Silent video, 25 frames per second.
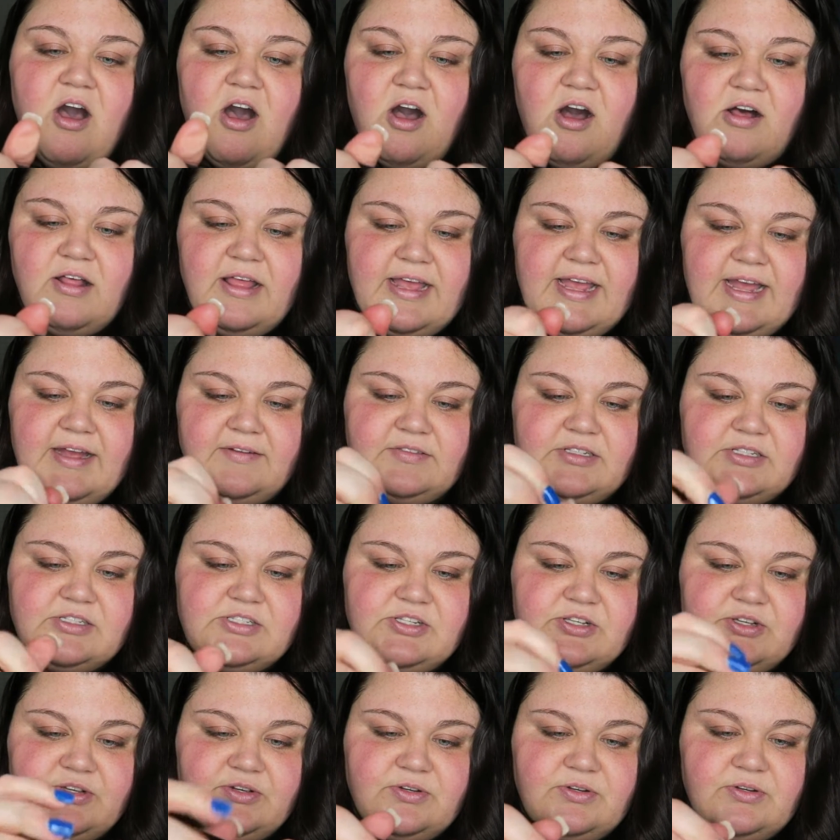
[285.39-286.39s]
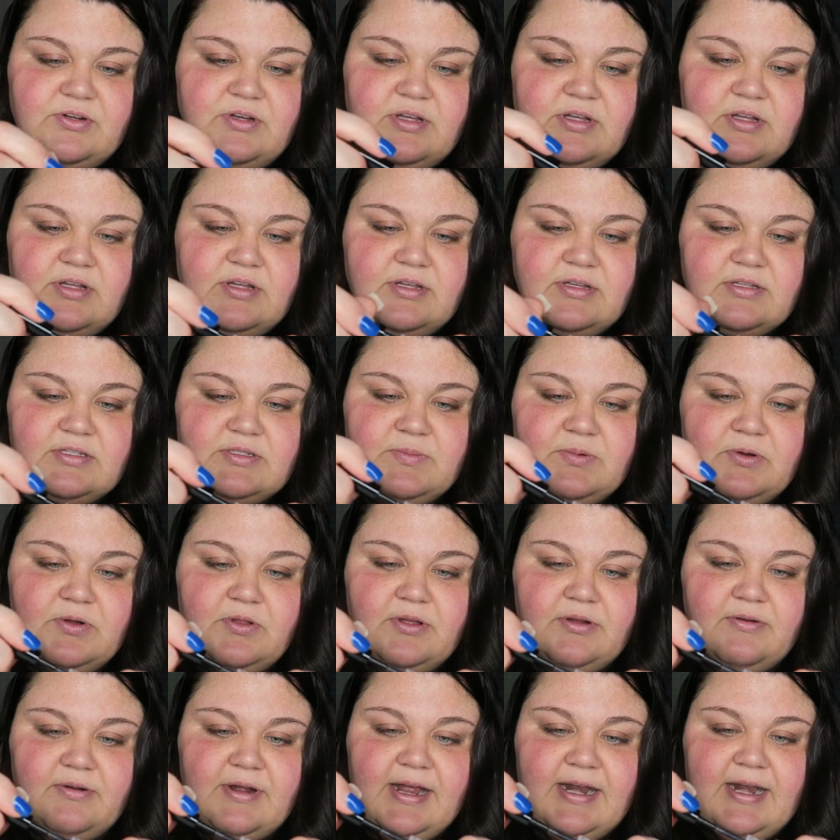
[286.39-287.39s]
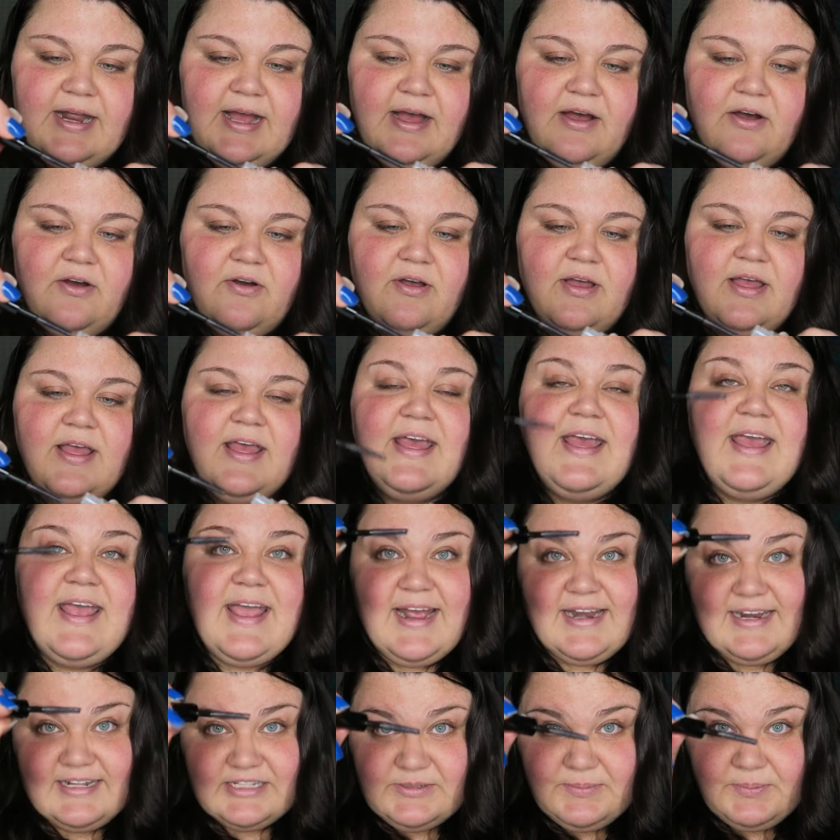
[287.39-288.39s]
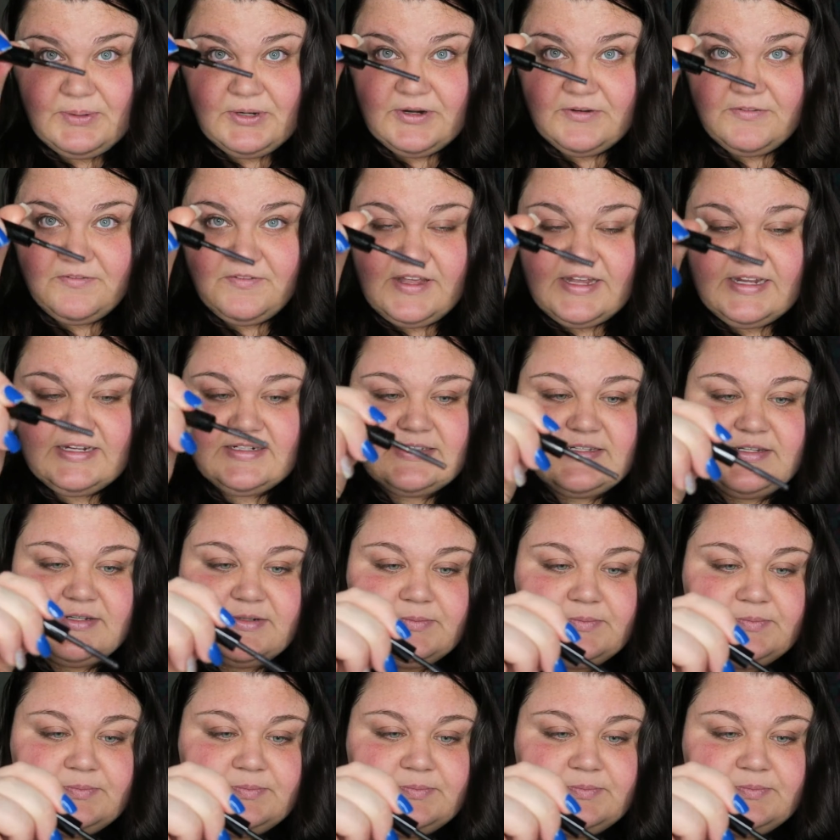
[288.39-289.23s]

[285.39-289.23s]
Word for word: all I have to do is pull it right out and it's perfect.